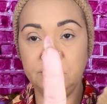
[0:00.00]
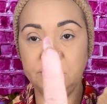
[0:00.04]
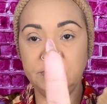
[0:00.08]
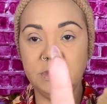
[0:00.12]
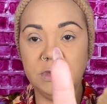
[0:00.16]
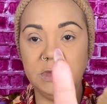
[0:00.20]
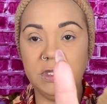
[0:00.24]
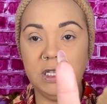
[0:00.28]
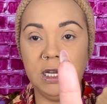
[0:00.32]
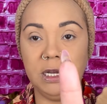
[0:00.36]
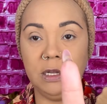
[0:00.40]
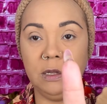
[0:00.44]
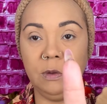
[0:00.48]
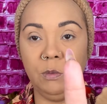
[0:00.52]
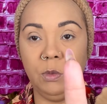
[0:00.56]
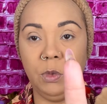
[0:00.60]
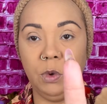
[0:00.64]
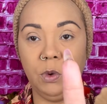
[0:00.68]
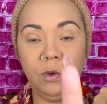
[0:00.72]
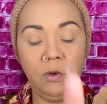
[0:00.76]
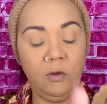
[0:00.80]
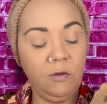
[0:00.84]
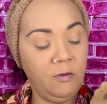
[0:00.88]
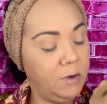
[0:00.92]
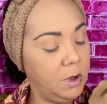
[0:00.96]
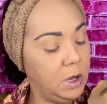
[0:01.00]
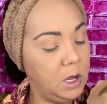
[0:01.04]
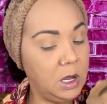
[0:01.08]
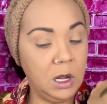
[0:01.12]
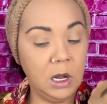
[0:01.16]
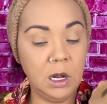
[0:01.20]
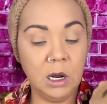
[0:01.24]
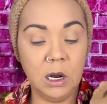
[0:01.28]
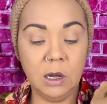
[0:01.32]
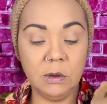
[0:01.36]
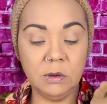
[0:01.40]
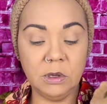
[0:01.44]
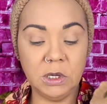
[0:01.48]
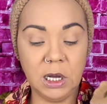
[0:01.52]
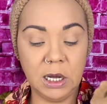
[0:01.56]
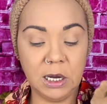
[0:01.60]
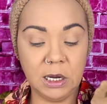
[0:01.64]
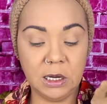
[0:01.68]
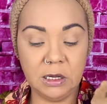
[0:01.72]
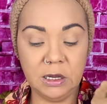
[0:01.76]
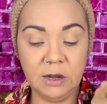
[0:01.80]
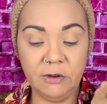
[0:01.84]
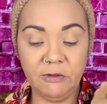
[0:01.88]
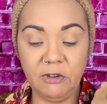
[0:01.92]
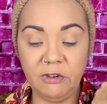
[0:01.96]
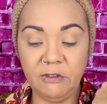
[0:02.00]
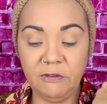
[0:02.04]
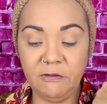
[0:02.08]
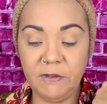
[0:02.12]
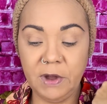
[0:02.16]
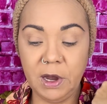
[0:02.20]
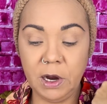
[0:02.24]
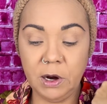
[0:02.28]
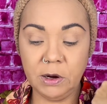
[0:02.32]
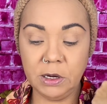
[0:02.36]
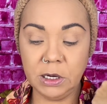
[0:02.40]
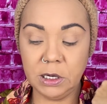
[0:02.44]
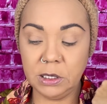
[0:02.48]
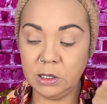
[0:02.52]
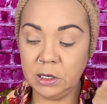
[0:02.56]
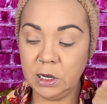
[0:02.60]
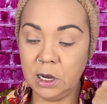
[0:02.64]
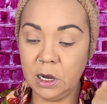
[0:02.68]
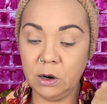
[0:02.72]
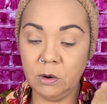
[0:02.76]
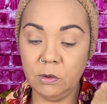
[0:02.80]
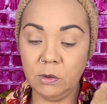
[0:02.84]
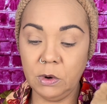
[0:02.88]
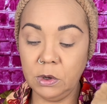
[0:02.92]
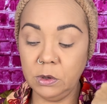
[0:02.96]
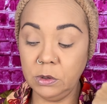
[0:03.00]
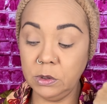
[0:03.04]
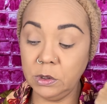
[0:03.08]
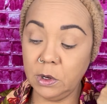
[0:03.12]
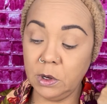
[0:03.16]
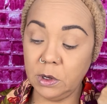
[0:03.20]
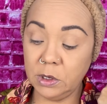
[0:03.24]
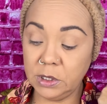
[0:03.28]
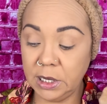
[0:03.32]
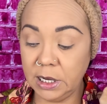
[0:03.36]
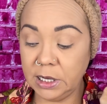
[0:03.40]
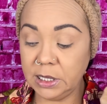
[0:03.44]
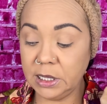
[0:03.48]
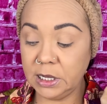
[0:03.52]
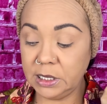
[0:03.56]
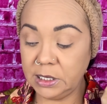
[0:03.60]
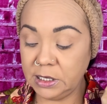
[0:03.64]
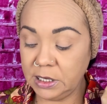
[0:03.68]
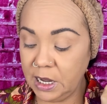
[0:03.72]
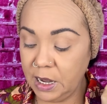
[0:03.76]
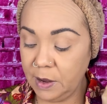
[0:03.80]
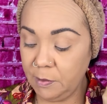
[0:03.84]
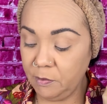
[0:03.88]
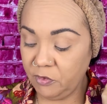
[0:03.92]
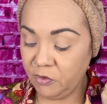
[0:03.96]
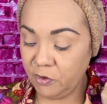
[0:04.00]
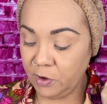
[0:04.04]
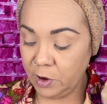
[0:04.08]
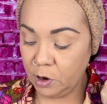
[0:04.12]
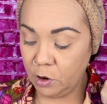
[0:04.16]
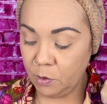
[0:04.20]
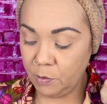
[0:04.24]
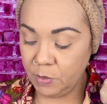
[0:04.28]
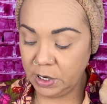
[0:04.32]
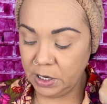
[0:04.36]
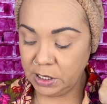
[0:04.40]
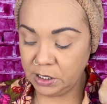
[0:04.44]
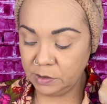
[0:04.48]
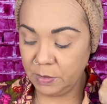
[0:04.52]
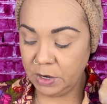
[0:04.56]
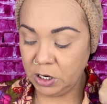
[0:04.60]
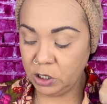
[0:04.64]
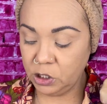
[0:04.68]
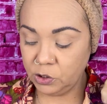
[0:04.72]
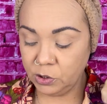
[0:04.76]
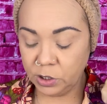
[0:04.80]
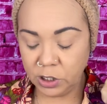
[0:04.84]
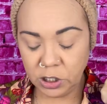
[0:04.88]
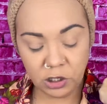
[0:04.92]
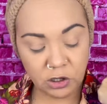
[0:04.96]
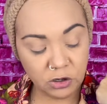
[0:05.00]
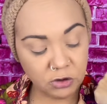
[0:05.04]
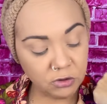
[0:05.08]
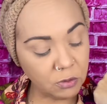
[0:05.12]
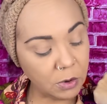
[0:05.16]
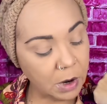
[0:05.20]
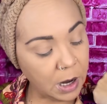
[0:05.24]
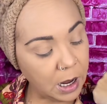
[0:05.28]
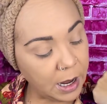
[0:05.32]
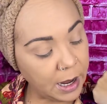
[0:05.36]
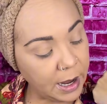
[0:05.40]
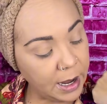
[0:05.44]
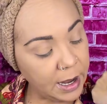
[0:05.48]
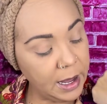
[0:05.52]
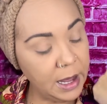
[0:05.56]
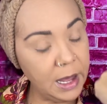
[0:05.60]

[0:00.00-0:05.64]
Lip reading: Didn't move. Take a different finger that's not gross. Now I'll take the same finger, but let's make sure it's dry.